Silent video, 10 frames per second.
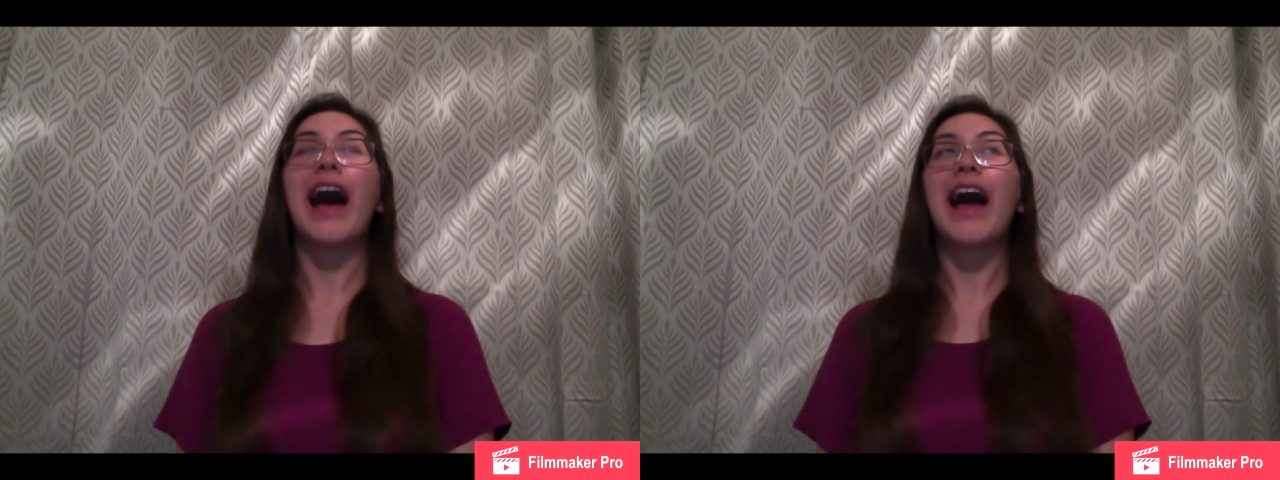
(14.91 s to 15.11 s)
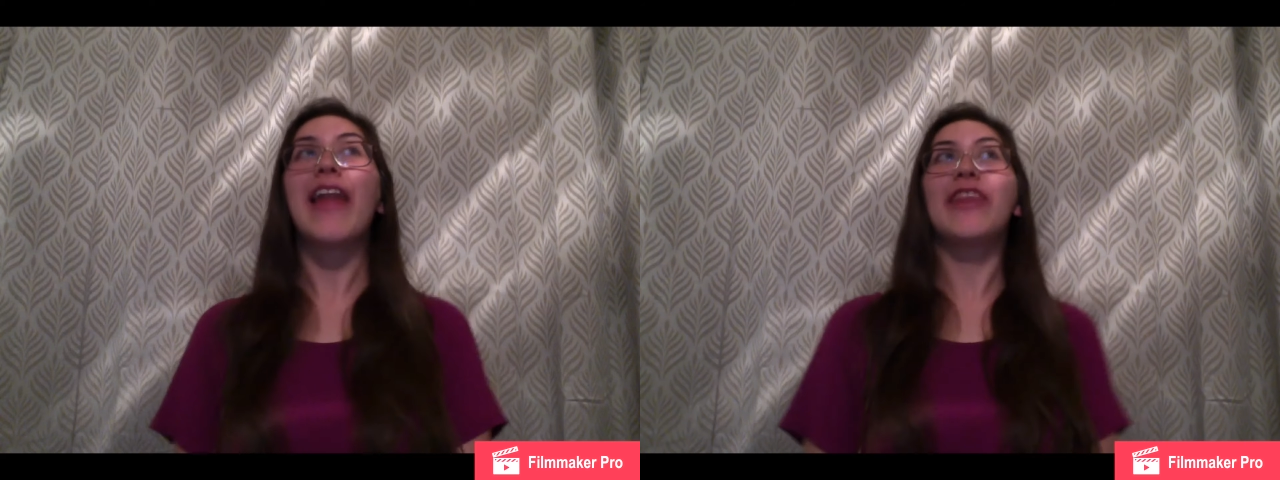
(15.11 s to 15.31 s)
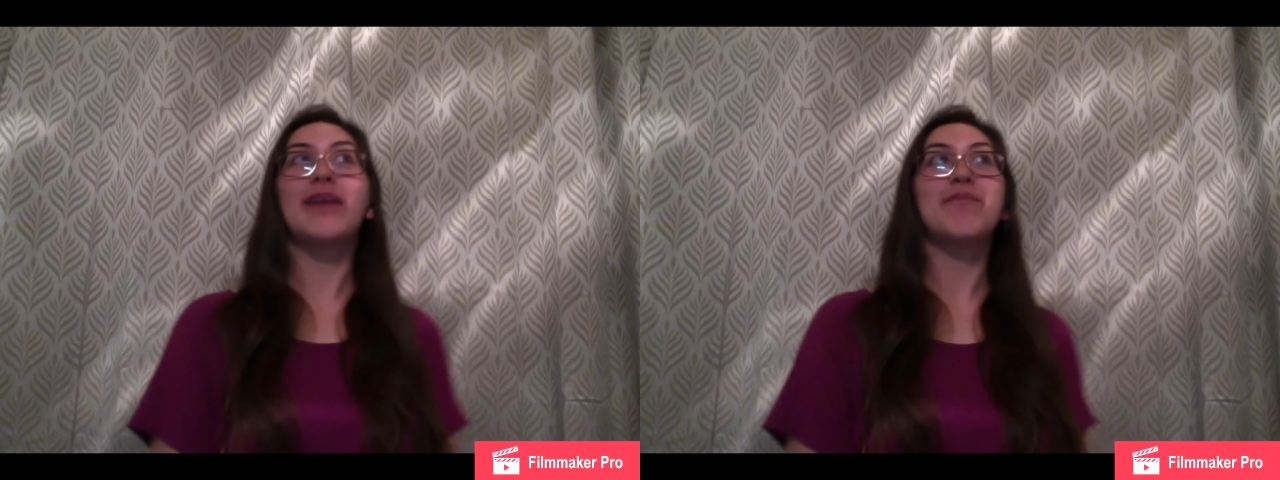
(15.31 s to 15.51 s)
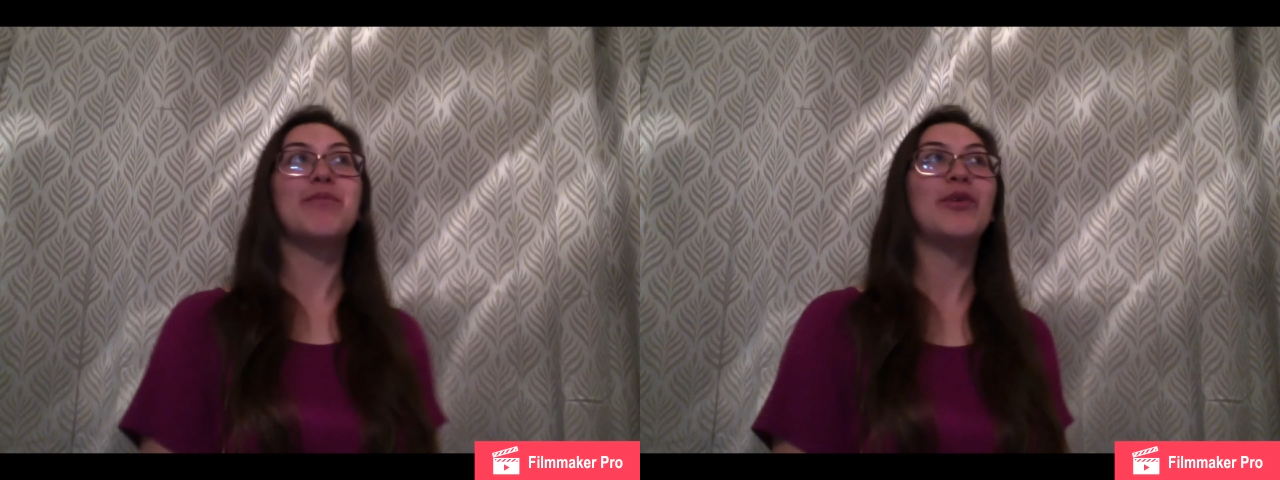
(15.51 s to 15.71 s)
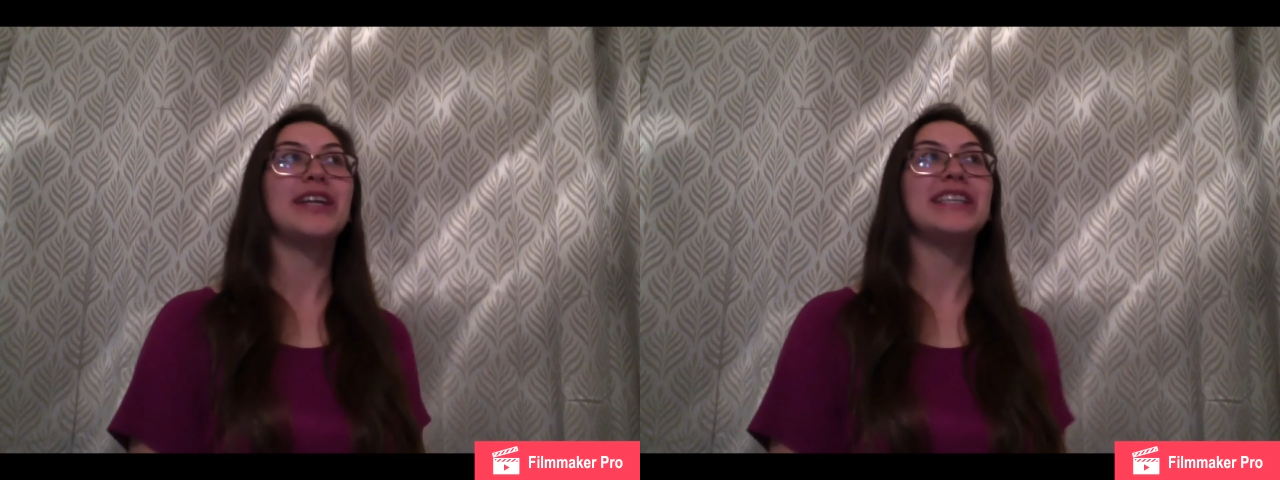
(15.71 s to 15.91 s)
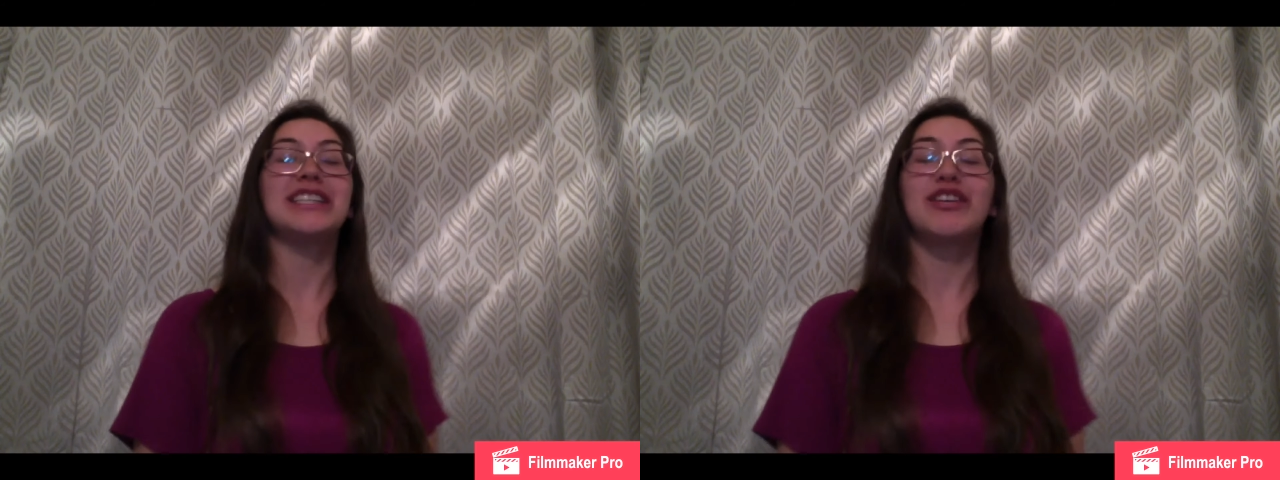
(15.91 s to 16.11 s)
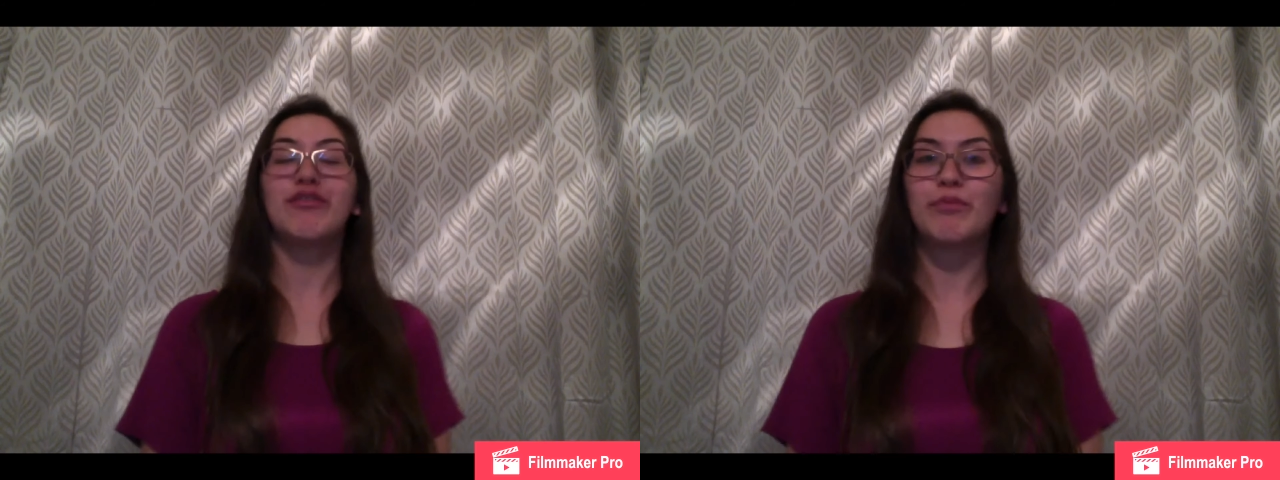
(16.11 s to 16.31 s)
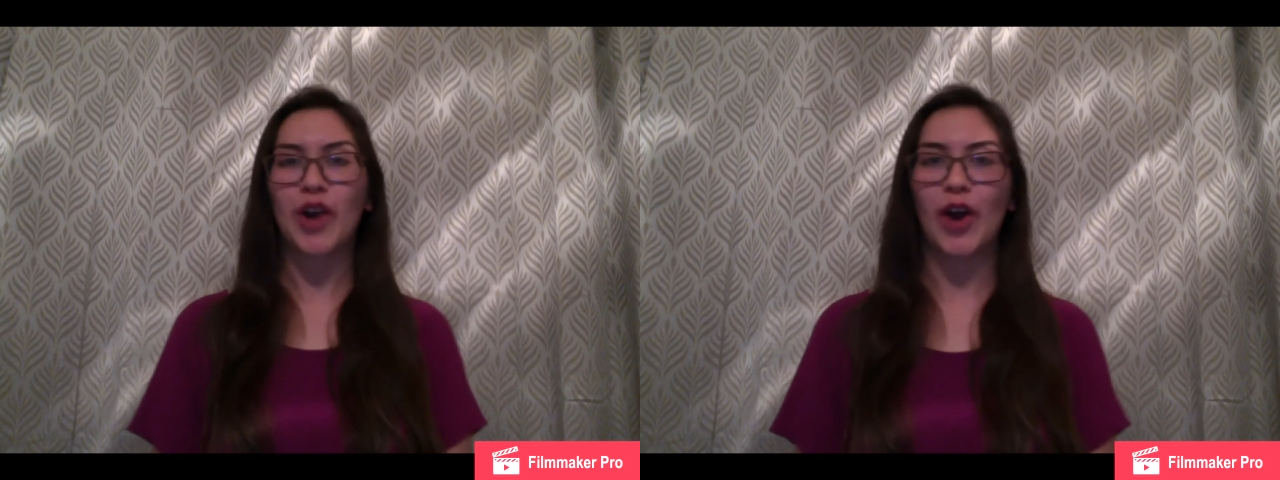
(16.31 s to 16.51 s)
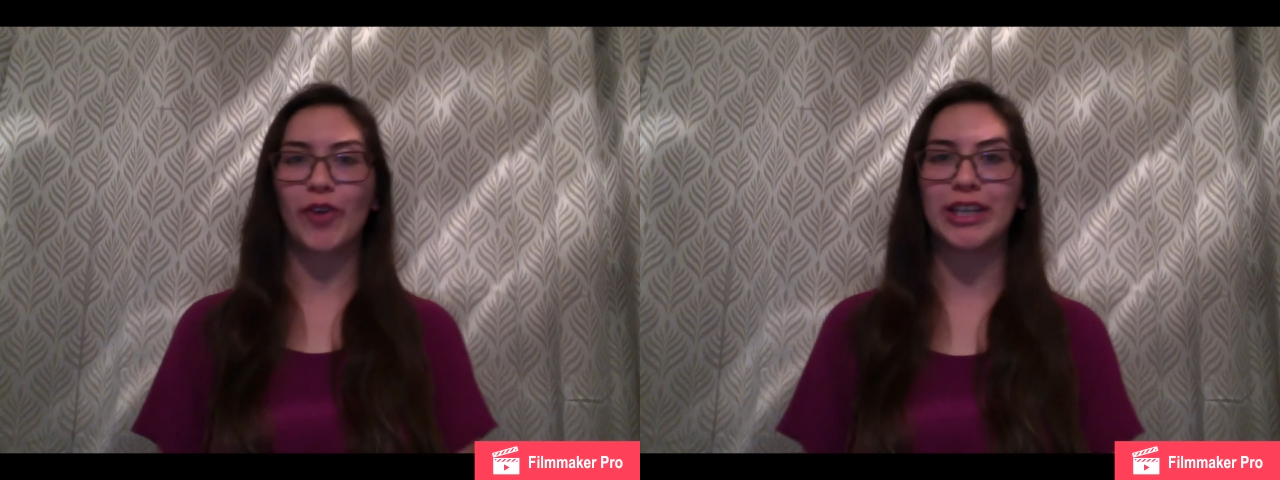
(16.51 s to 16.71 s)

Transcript: the importance of progress